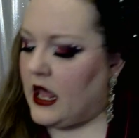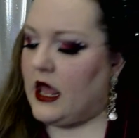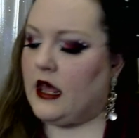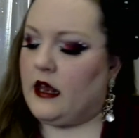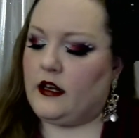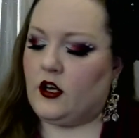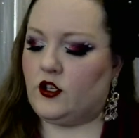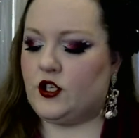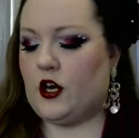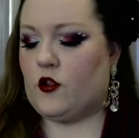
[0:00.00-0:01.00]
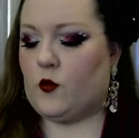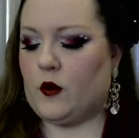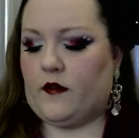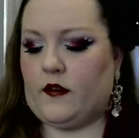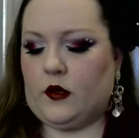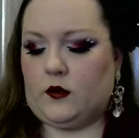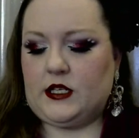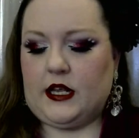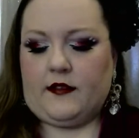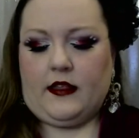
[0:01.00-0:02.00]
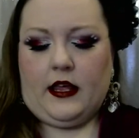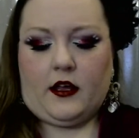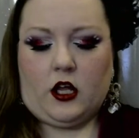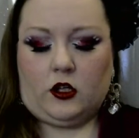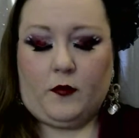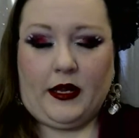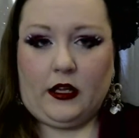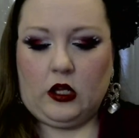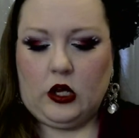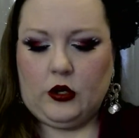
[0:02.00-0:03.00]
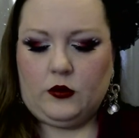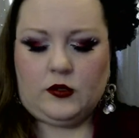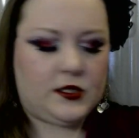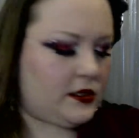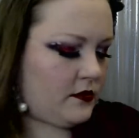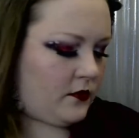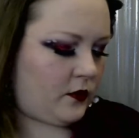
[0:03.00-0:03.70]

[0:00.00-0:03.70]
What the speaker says: And here's another one of those in the Color Me Glows,